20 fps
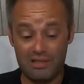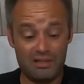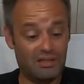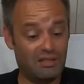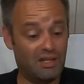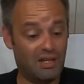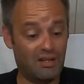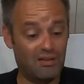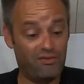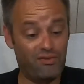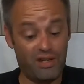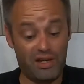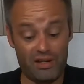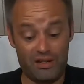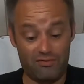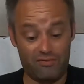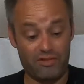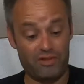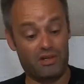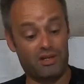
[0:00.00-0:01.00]
Not a fan
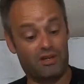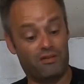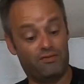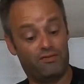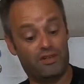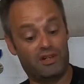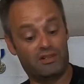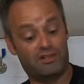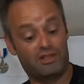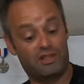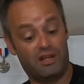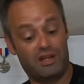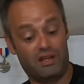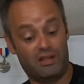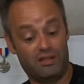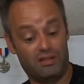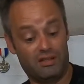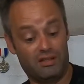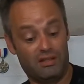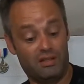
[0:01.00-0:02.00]
of the
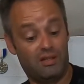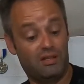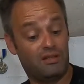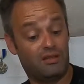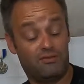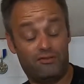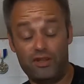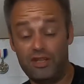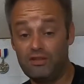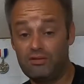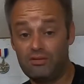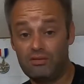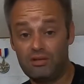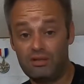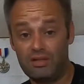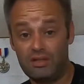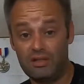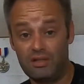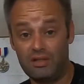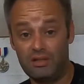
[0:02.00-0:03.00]
functionality. Feed
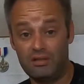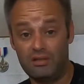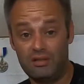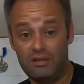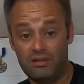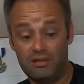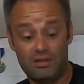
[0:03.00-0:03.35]
really good.